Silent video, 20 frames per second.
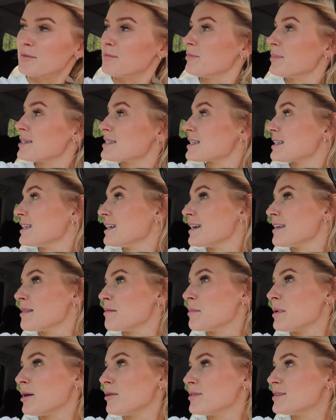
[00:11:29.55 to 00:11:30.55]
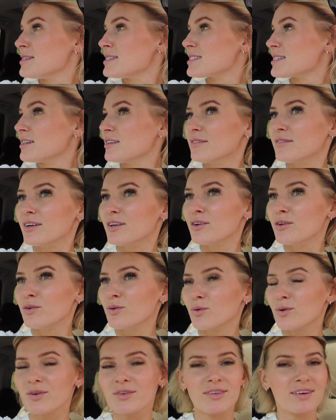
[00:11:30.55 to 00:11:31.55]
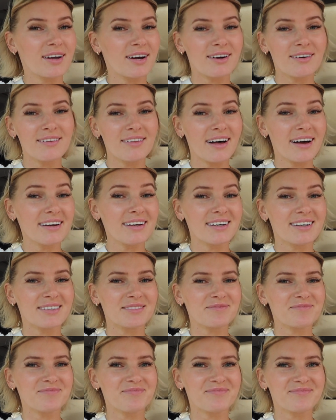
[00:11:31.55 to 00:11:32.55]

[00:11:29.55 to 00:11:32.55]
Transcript: basically in the mountains of North Carolina.